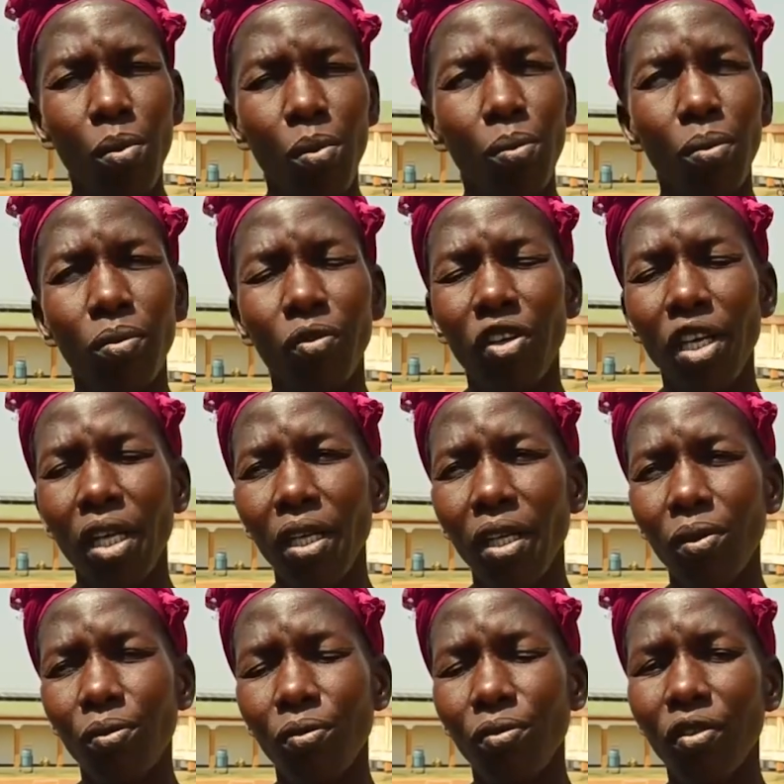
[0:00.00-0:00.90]
I'm
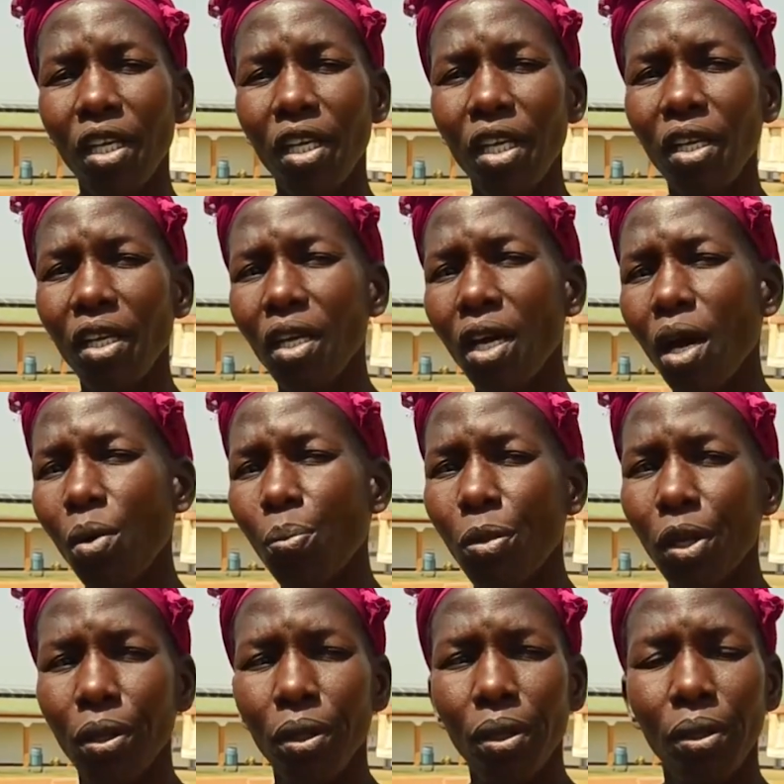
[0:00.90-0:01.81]
very, very
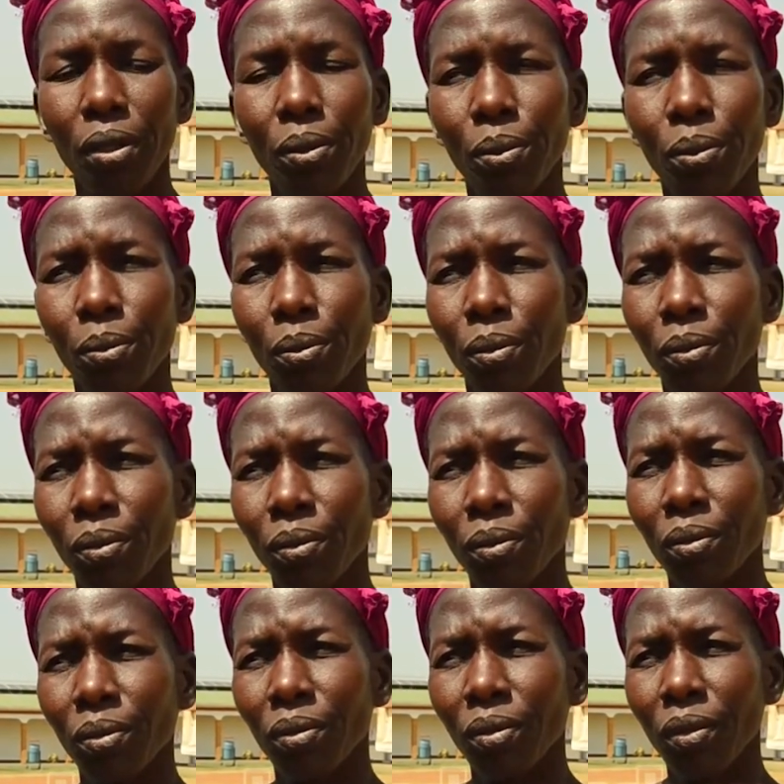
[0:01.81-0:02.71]
happy
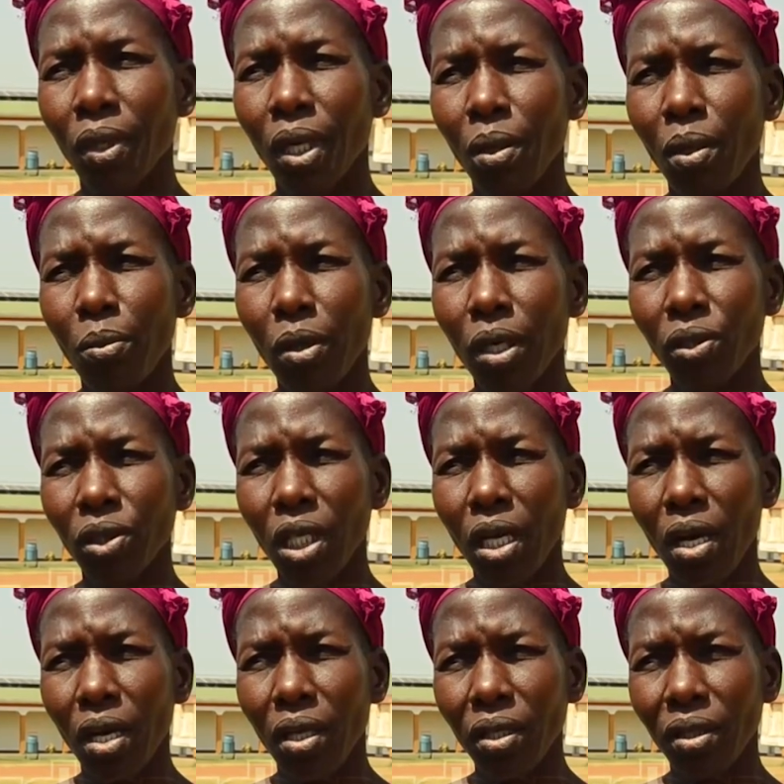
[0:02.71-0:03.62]
about
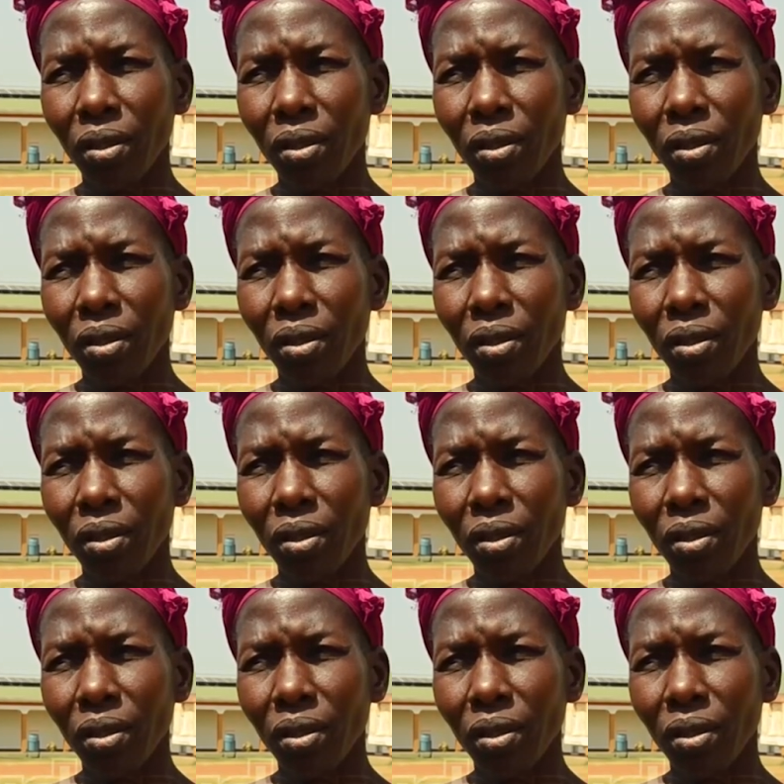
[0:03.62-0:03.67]
her.